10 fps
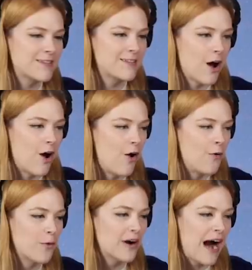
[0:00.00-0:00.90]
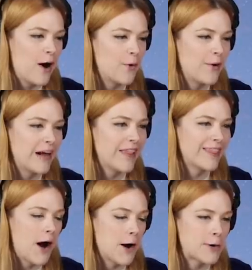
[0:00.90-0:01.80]
So we're out with
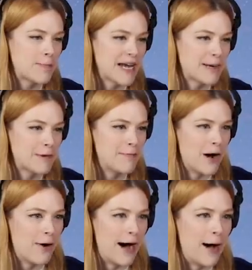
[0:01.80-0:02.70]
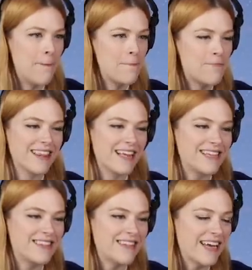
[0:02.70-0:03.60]
Aquaman Momoa.
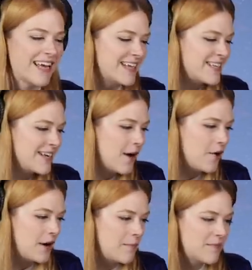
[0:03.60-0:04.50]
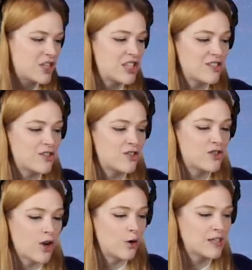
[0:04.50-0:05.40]
Let's uh, get to know him. She is
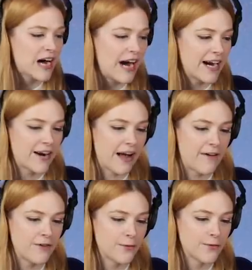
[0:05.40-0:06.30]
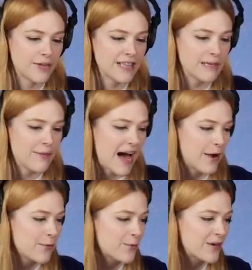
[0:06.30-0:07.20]
so tired. I feel really
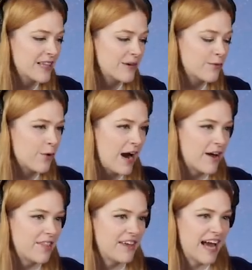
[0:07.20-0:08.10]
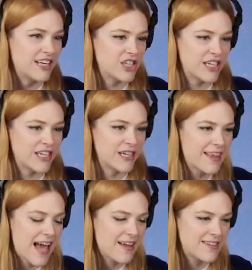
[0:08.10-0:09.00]
bad. We're really right on the edge here. Oh,
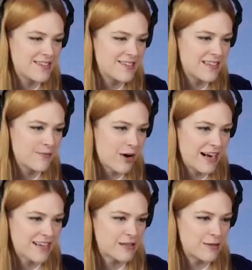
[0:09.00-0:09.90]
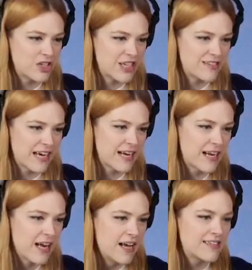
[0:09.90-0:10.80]
yes. Sit right next to me, Jason.
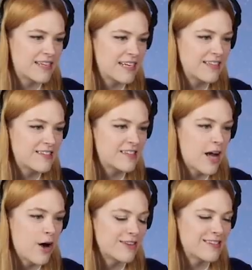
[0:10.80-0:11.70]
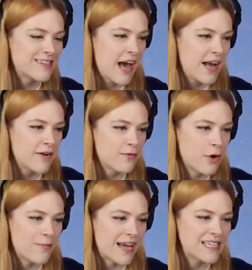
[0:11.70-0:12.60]
Sit in the snow. This is kind of
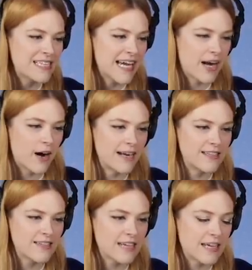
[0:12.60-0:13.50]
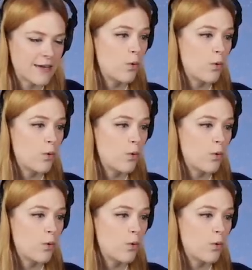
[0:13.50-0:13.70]
romantic, honestly.